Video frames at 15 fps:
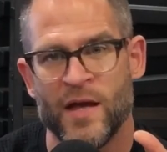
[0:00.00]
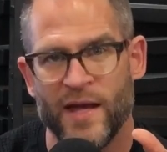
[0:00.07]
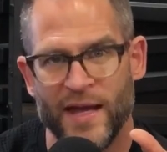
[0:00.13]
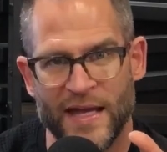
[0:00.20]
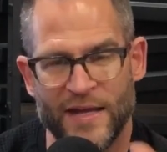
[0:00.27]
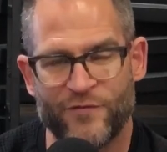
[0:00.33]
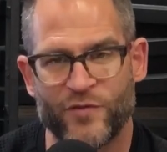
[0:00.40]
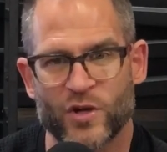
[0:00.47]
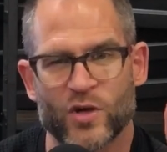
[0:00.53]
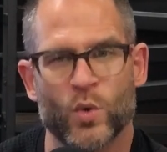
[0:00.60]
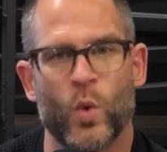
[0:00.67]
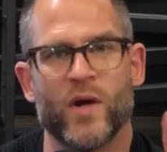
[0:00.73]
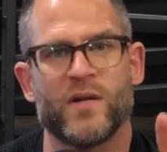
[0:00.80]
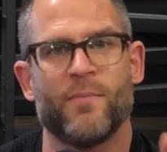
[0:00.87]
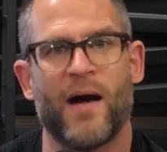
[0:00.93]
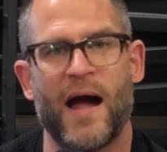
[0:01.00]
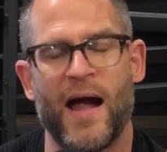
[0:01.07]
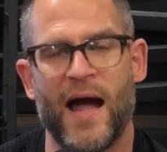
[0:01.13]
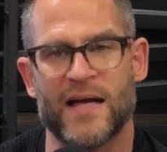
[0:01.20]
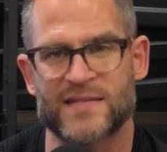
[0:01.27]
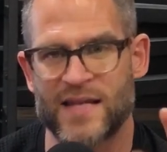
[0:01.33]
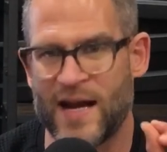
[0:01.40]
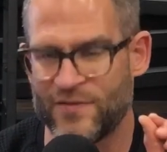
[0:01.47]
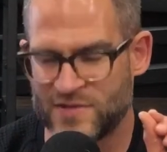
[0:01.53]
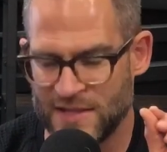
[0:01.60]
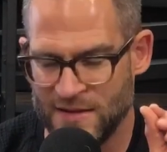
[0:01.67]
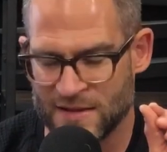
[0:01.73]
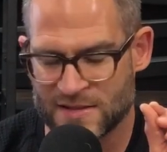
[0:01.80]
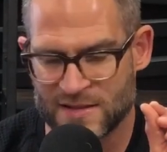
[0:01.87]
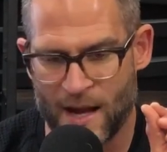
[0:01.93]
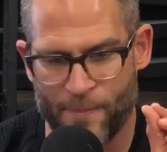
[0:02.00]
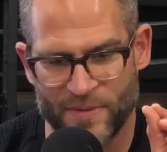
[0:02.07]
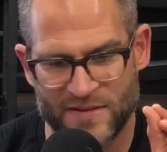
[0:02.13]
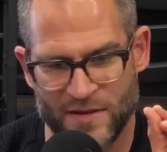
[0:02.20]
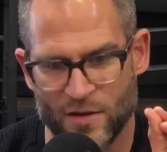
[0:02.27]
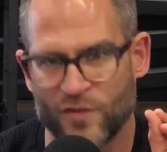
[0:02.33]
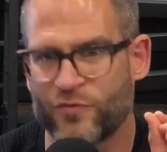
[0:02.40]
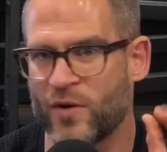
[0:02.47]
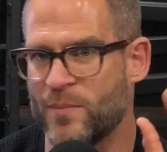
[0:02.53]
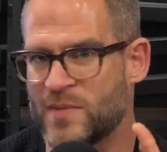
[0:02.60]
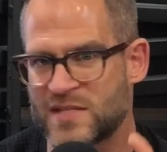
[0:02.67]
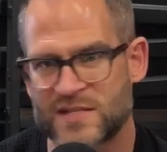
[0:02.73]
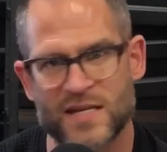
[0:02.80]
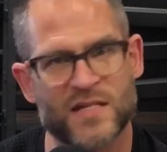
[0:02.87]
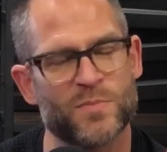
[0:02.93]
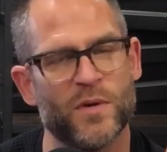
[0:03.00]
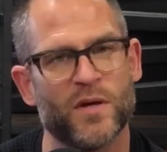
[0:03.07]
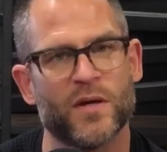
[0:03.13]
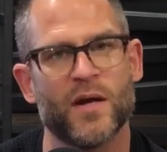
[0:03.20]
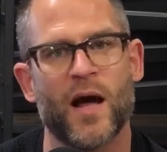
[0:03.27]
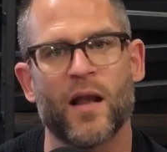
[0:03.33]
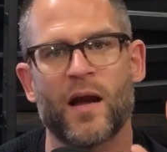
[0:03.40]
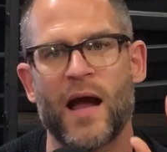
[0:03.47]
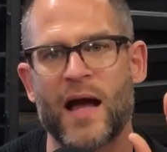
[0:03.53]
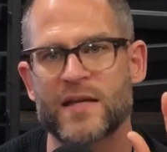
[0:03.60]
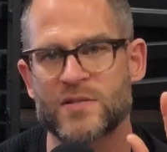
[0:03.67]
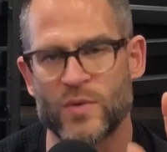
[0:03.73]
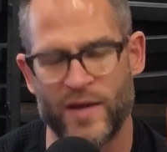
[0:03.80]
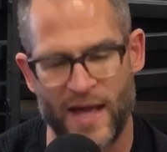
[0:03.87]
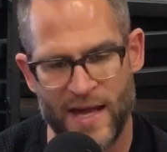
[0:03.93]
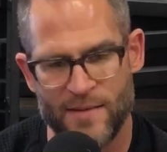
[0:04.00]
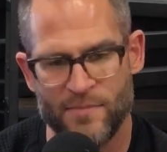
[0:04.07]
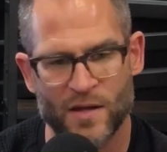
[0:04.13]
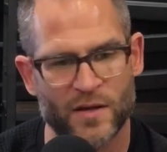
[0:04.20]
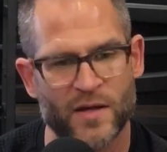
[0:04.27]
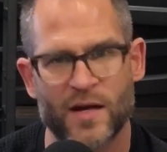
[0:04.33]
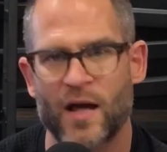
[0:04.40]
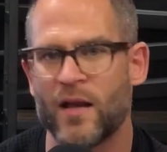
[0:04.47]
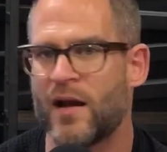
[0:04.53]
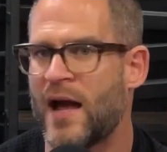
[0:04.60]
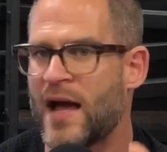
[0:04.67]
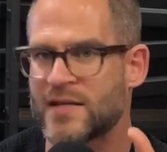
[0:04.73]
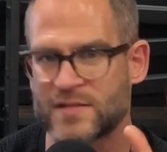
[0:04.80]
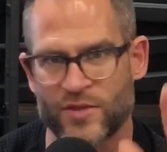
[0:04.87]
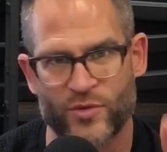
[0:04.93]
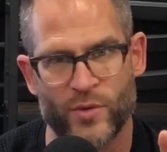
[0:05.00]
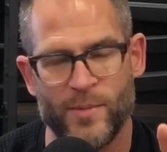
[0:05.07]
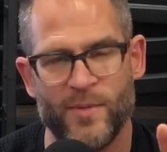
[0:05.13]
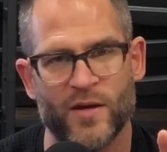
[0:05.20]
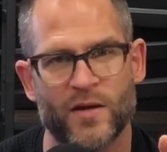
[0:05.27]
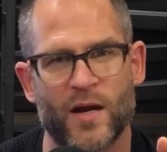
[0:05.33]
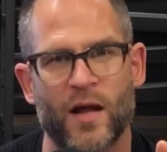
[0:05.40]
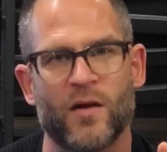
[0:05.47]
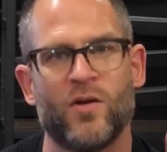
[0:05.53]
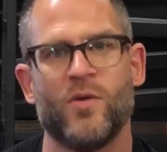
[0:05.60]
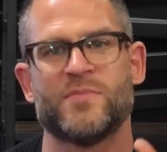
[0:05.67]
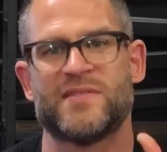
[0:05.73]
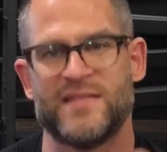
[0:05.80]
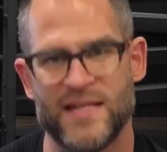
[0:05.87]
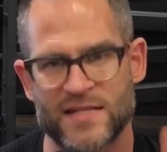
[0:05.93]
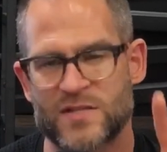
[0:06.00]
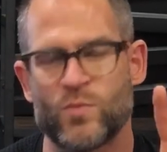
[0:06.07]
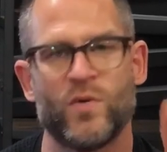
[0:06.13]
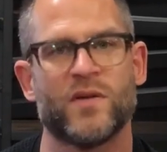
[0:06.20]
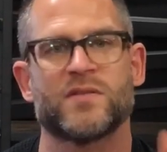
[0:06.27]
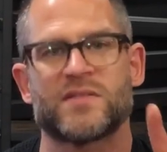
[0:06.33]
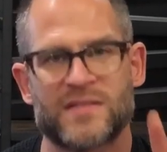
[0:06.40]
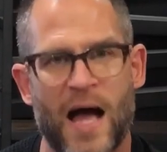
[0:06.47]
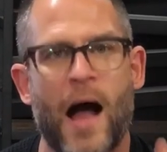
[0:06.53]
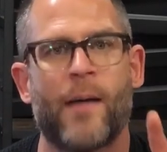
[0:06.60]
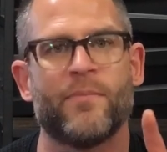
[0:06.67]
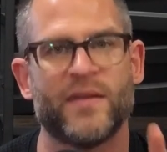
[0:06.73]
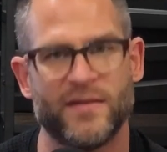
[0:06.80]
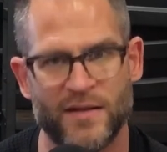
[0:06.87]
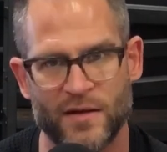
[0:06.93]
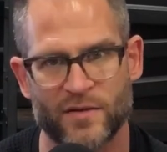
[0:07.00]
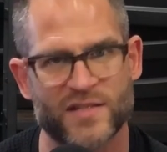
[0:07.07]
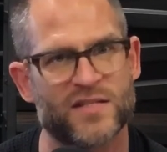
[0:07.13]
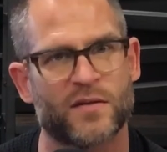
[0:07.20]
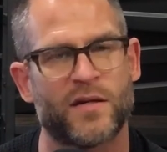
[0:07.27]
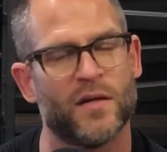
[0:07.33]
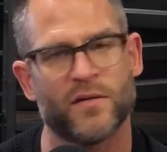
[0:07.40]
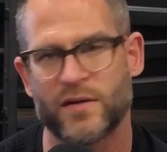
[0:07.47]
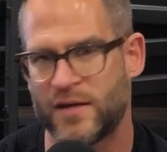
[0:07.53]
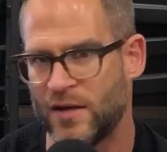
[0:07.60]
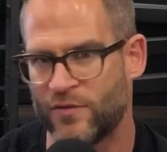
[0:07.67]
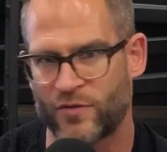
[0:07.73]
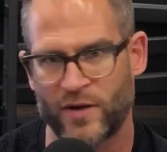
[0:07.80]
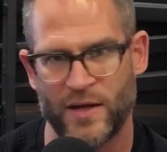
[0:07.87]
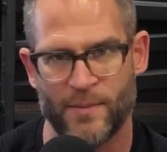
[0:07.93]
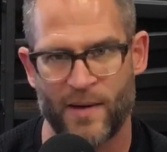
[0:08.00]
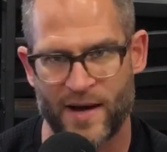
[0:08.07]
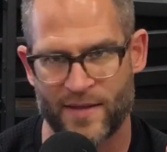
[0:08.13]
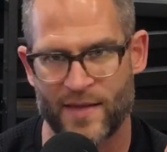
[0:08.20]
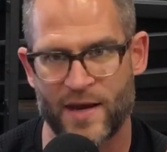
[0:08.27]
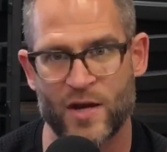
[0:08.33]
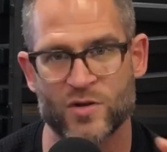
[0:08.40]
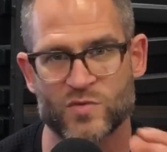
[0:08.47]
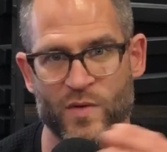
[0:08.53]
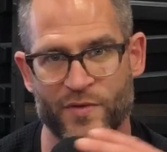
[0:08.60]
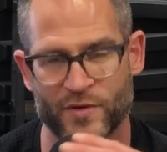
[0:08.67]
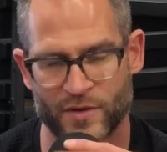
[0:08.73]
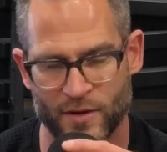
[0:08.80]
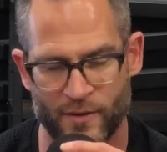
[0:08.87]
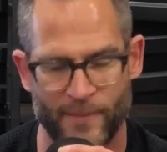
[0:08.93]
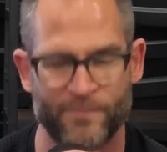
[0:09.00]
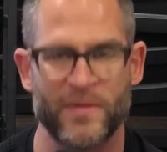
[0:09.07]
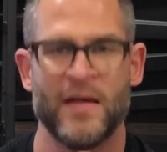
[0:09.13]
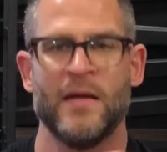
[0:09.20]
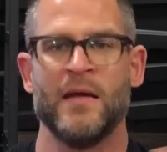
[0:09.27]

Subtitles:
If you're going to buy a house, and I've seen this stop a deal from a $6 million house to an $8 million house to $3 million homes, this will stop the deal. This will kill the deal for anybody that knows what they're doing.